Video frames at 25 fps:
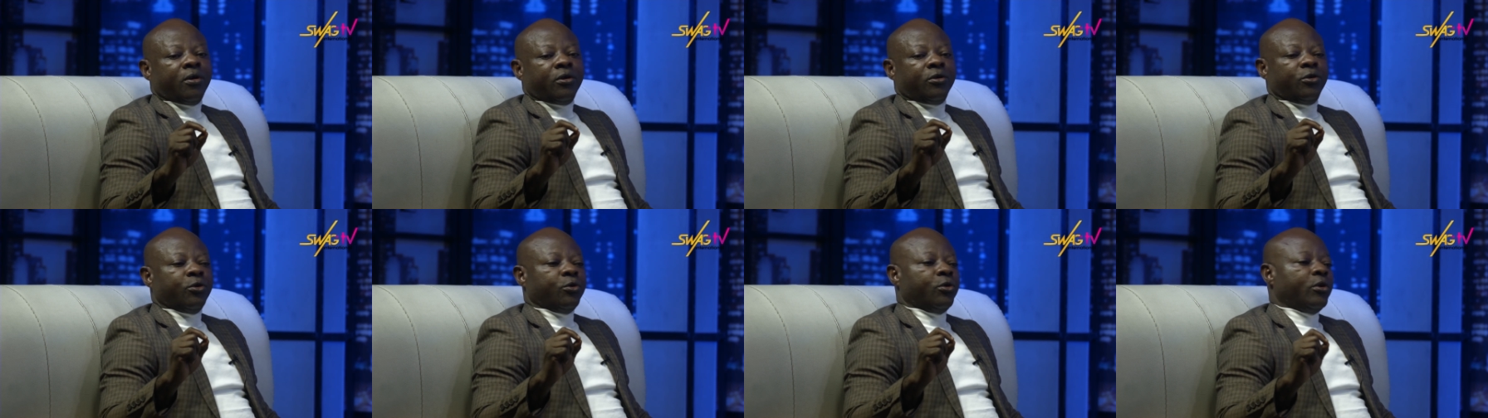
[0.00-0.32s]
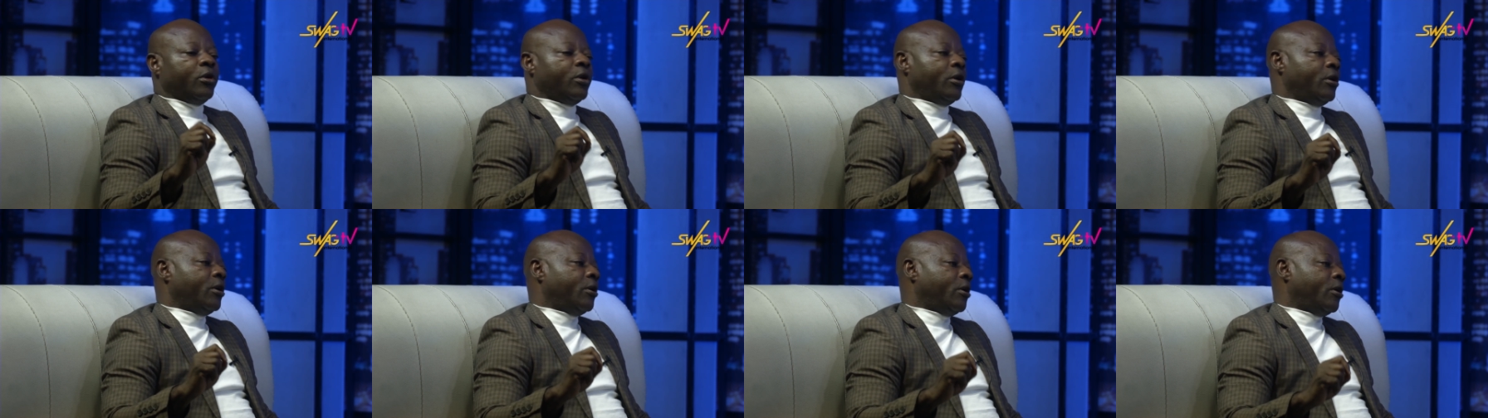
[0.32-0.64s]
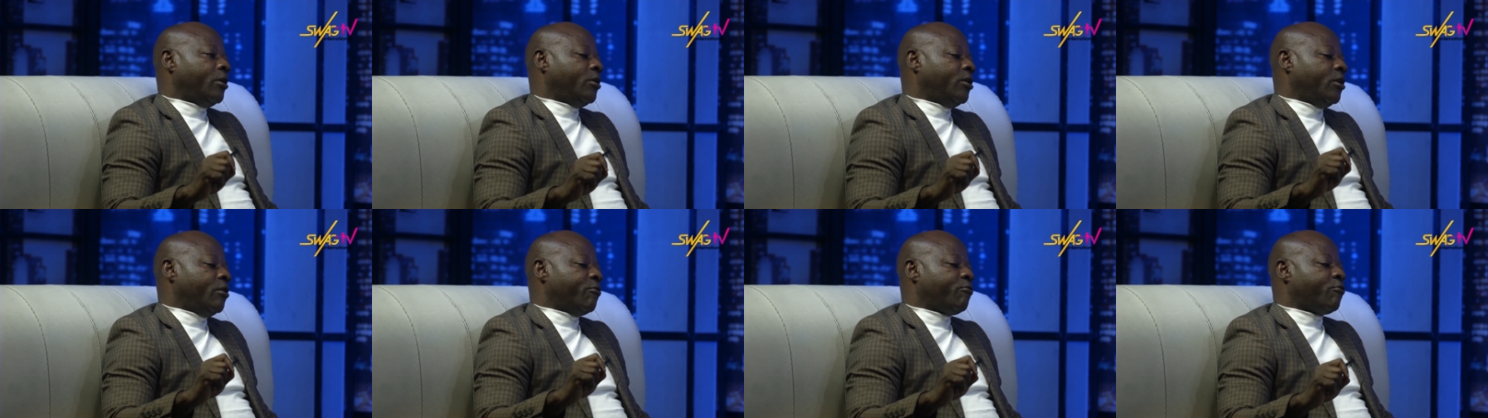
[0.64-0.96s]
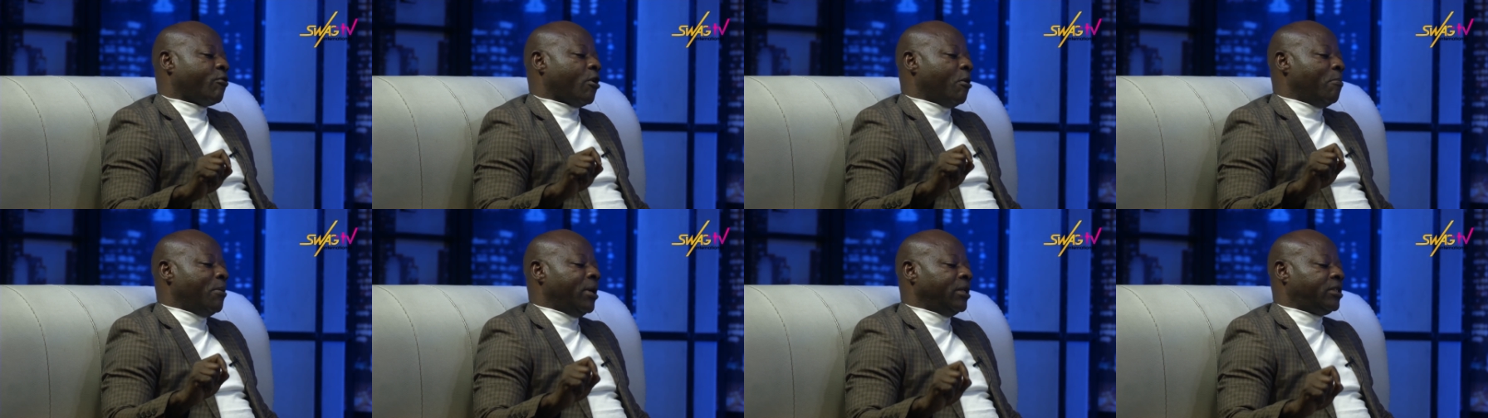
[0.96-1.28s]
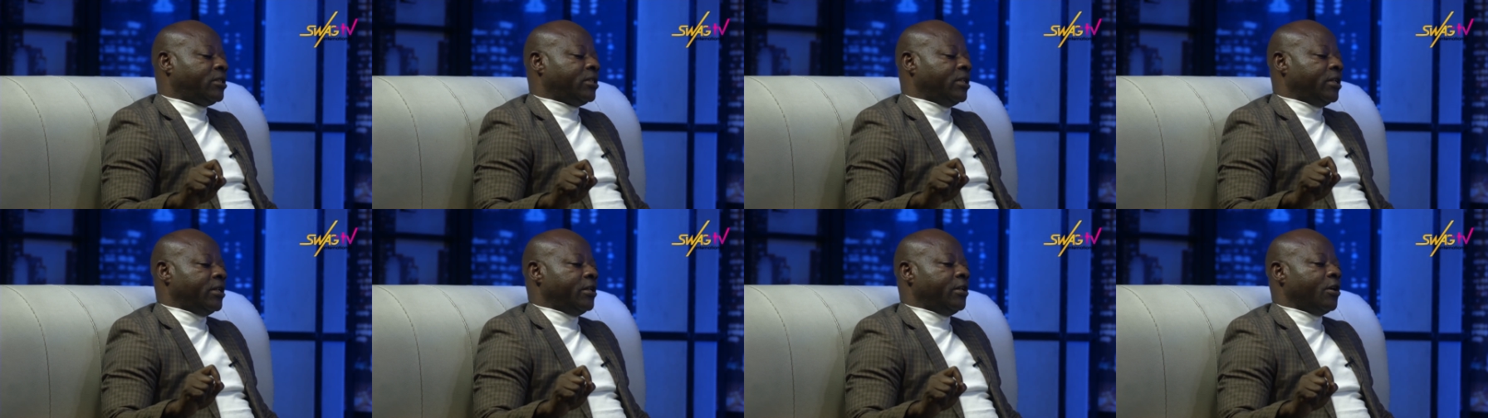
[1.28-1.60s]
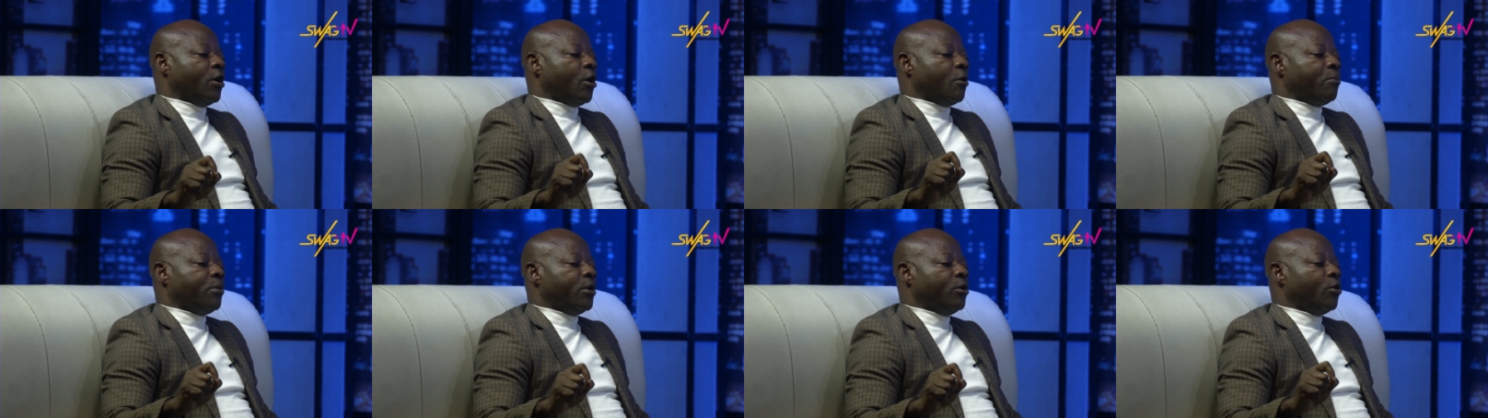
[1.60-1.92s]
uniformity,
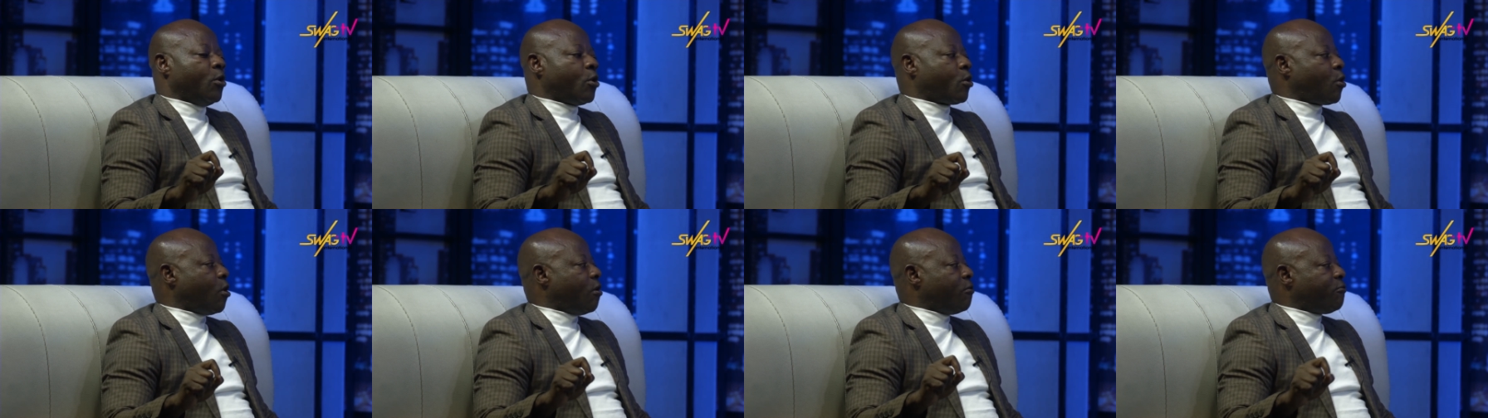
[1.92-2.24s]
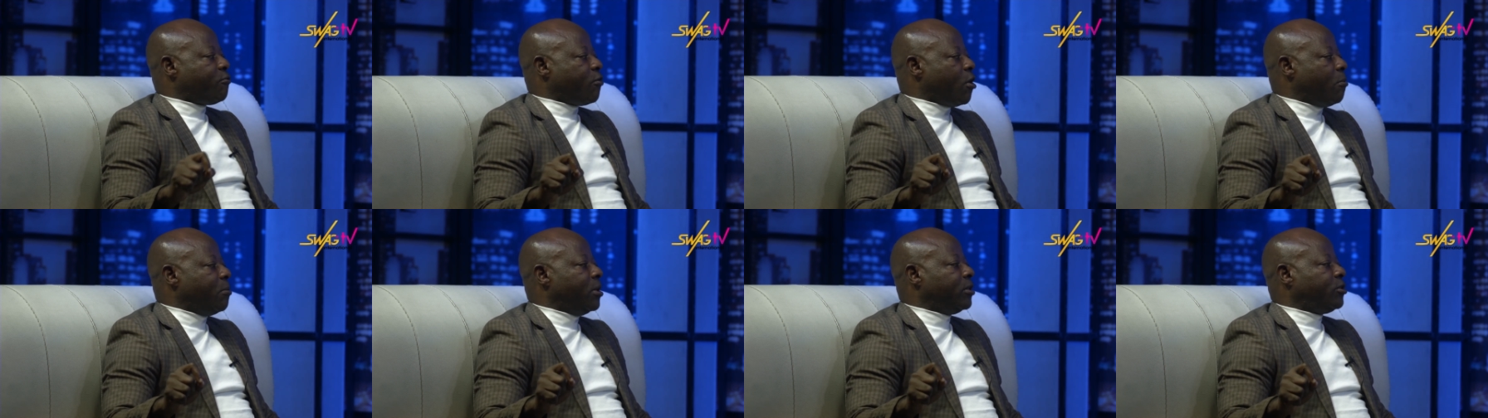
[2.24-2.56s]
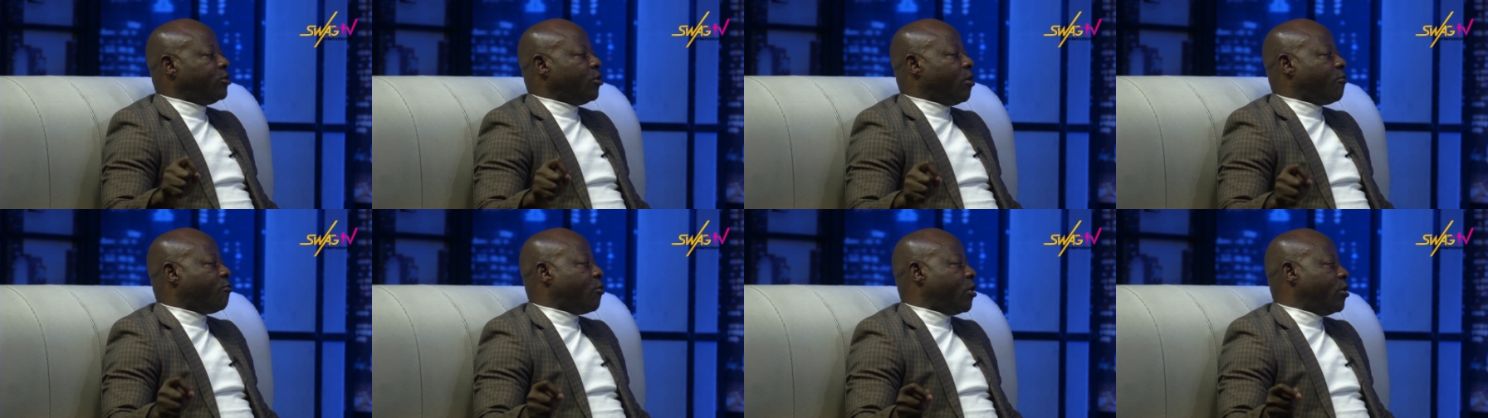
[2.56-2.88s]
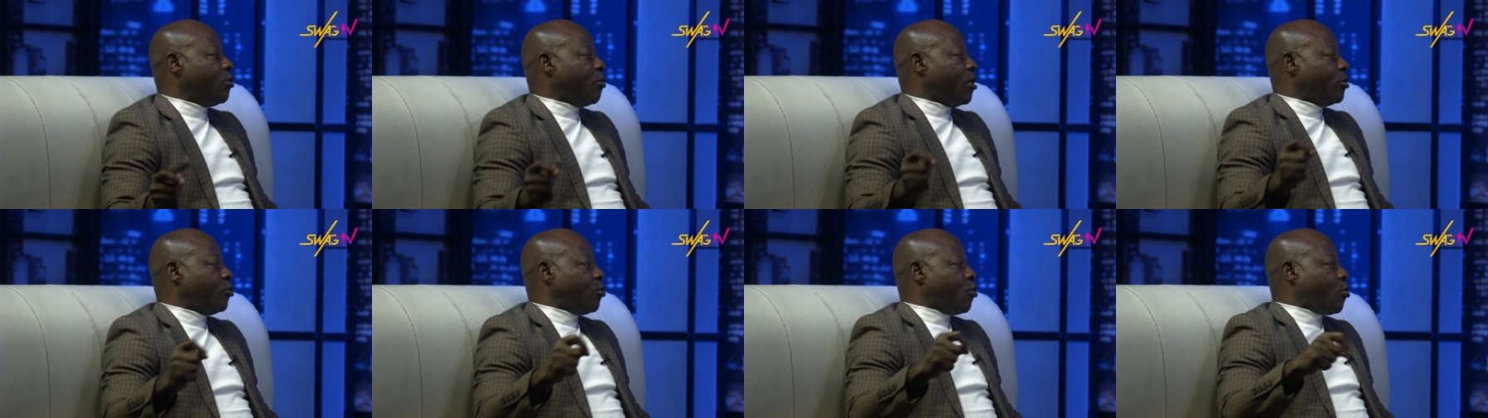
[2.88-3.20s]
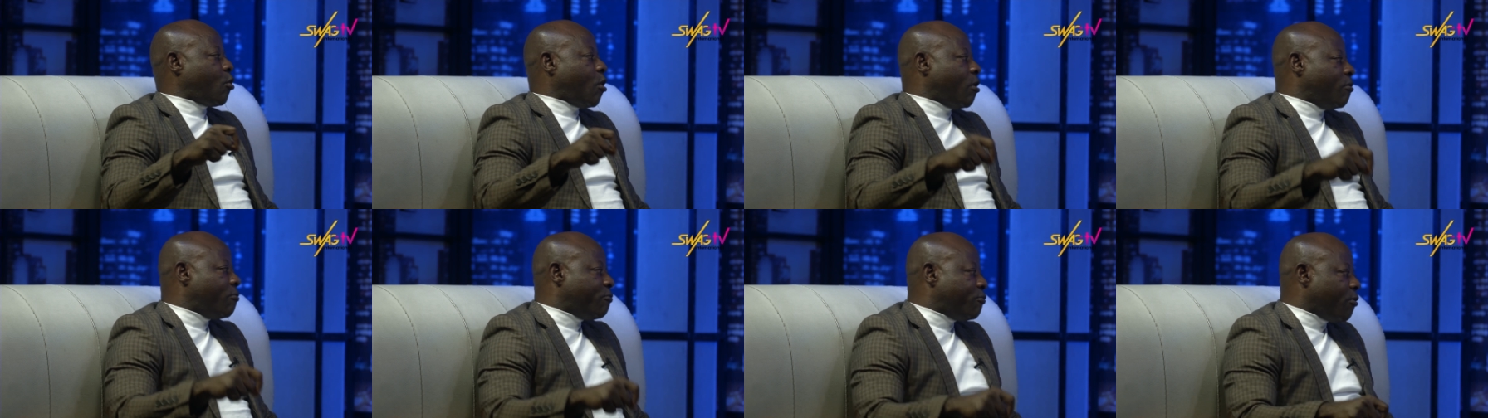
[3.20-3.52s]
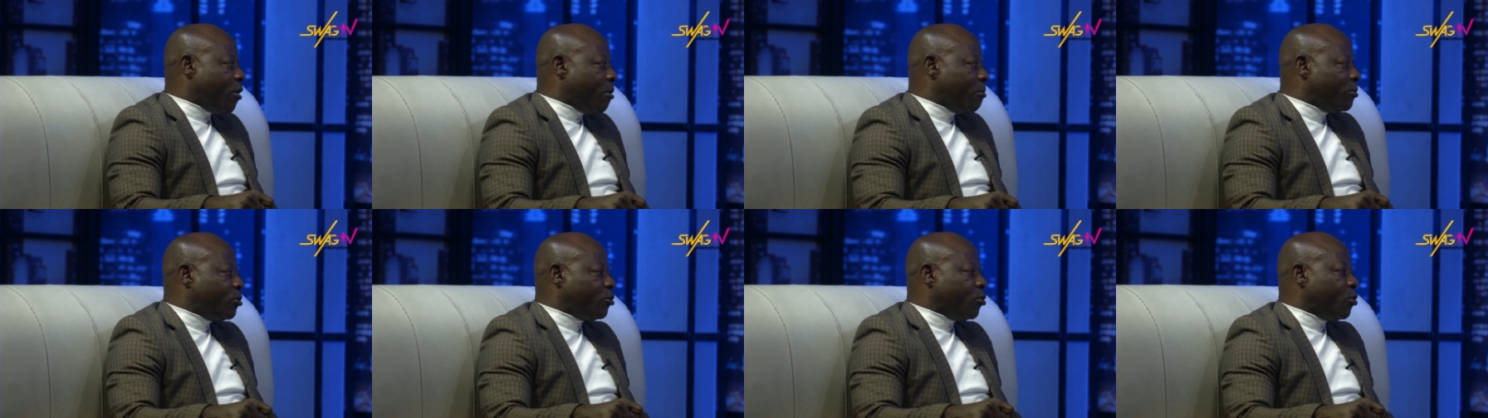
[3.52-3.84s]
there will be no conformity of what you want to
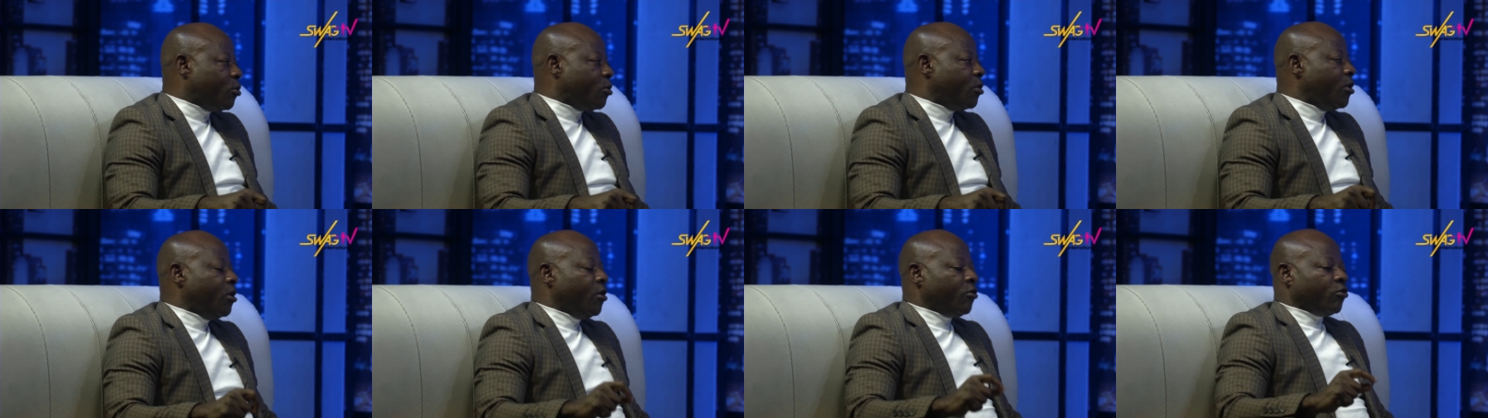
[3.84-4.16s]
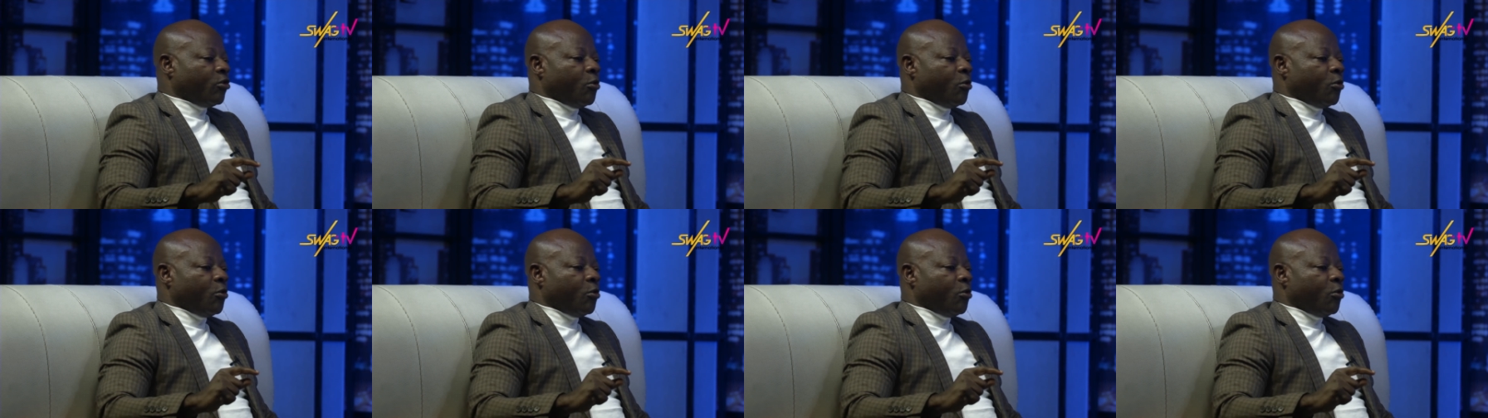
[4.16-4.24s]
conform to.